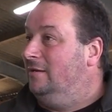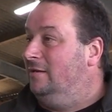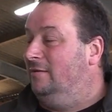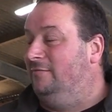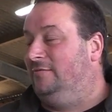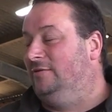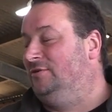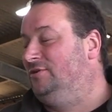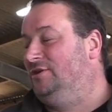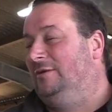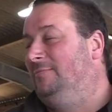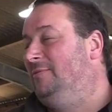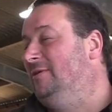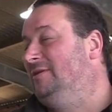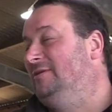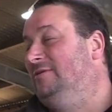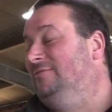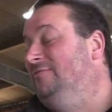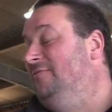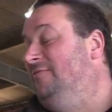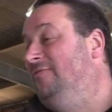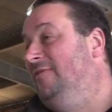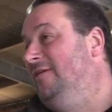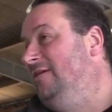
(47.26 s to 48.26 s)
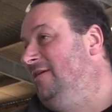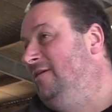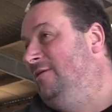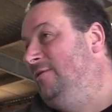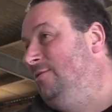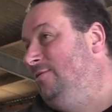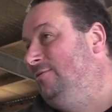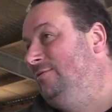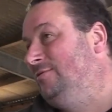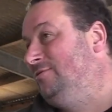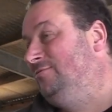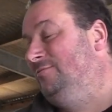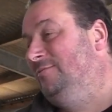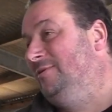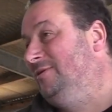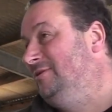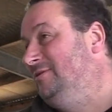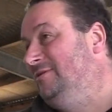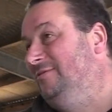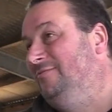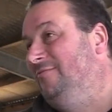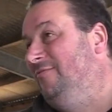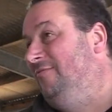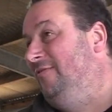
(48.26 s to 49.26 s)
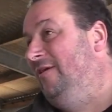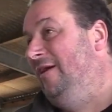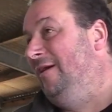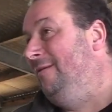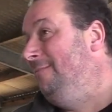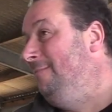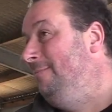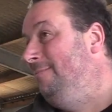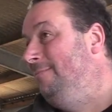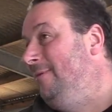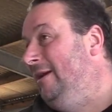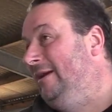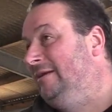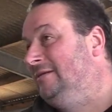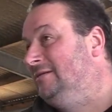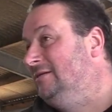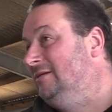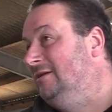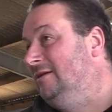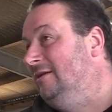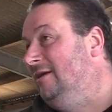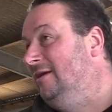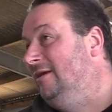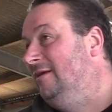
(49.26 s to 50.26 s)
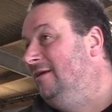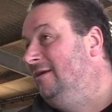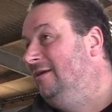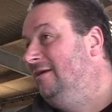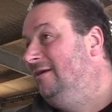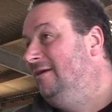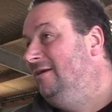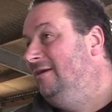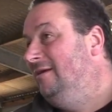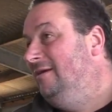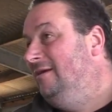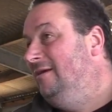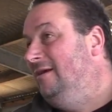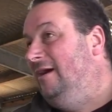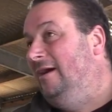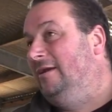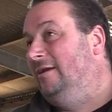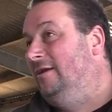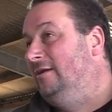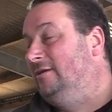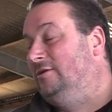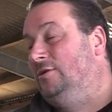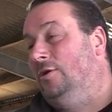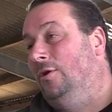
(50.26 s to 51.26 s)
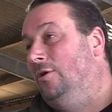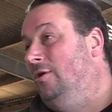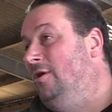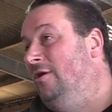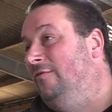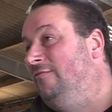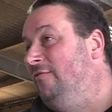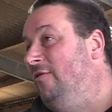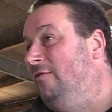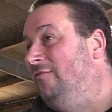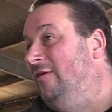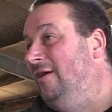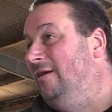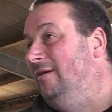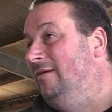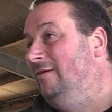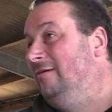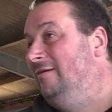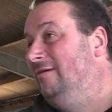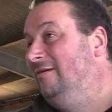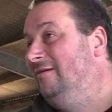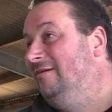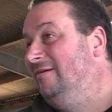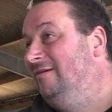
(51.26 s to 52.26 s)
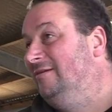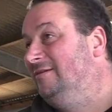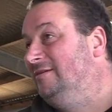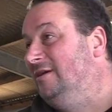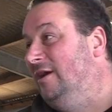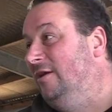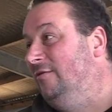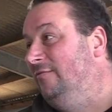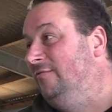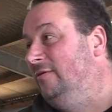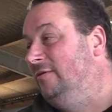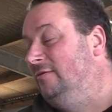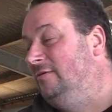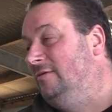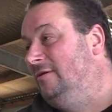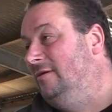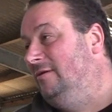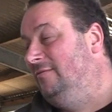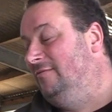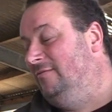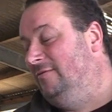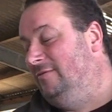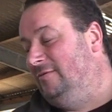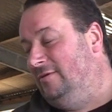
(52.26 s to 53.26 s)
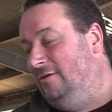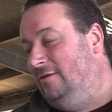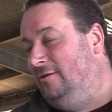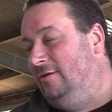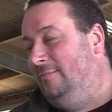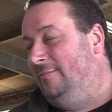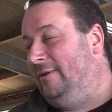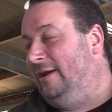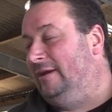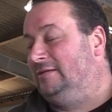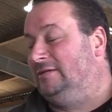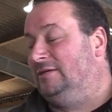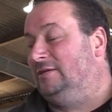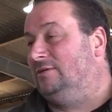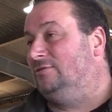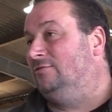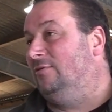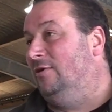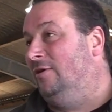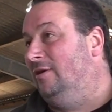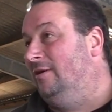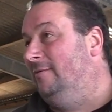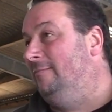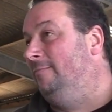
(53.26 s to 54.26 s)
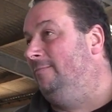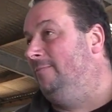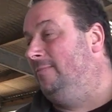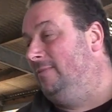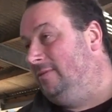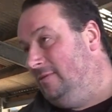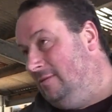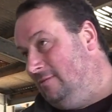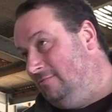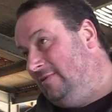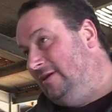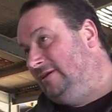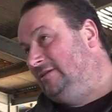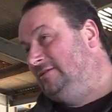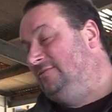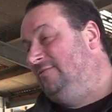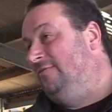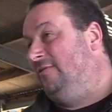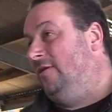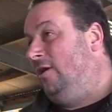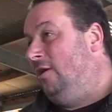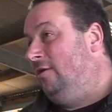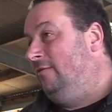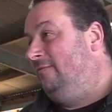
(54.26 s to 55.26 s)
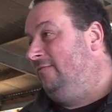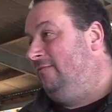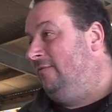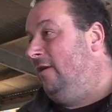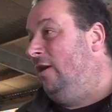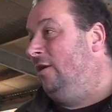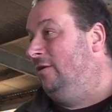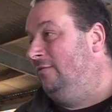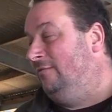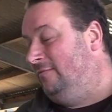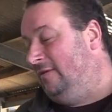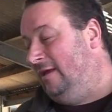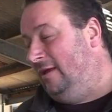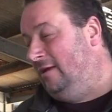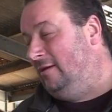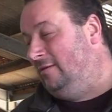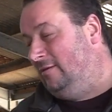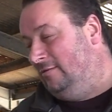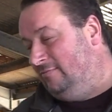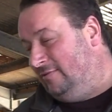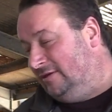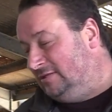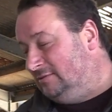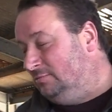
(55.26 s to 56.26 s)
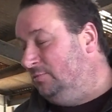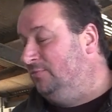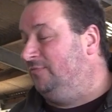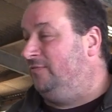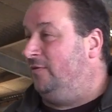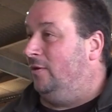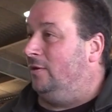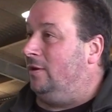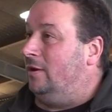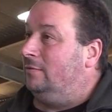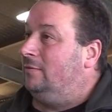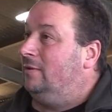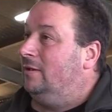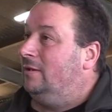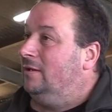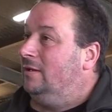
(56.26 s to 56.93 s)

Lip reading: If your sheep isn't fit, your colostrum isn't fit, basically, and there's not enough of it. So if you do your basics right, the rest of I think the rest will follow.